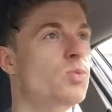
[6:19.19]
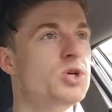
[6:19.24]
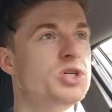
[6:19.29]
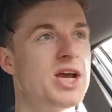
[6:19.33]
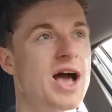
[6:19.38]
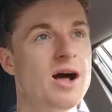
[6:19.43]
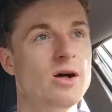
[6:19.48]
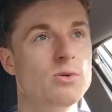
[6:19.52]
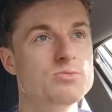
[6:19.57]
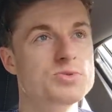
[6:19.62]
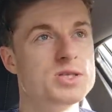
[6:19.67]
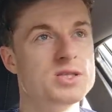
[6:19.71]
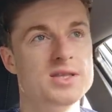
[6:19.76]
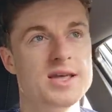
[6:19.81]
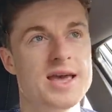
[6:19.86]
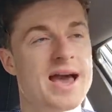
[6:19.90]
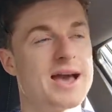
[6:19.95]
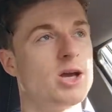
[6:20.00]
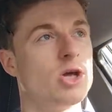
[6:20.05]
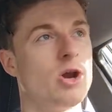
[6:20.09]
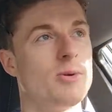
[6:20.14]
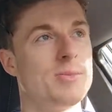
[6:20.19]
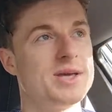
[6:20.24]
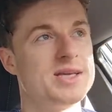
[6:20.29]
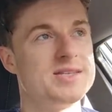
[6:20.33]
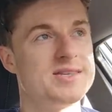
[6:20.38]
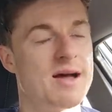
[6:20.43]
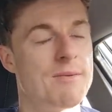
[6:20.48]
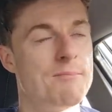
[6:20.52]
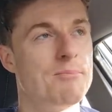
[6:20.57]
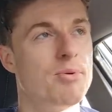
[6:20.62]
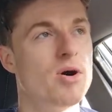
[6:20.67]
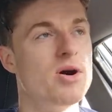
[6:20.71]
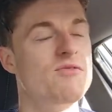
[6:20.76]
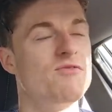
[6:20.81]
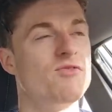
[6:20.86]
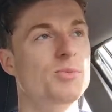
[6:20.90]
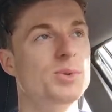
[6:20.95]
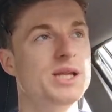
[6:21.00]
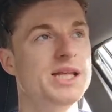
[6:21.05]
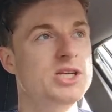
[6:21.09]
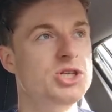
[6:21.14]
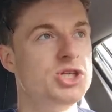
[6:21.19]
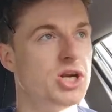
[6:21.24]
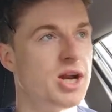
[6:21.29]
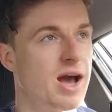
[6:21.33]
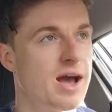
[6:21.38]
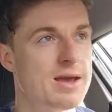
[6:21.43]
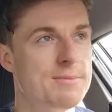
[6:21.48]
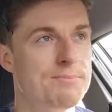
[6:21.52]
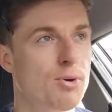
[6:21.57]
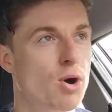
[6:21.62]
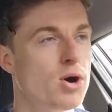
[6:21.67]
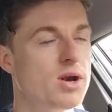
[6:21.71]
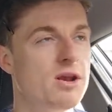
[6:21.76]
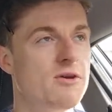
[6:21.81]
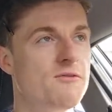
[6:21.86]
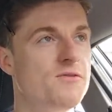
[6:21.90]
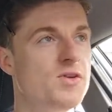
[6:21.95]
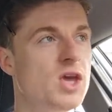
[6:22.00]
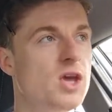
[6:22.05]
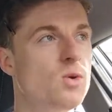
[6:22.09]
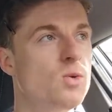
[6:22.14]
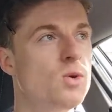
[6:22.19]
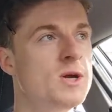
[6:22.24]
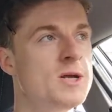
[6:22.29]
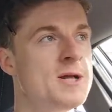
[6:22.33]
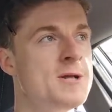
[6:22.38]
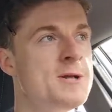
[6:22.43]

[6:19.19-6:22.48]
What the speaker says: which helps the economic standpoint from a Leeds United point of view.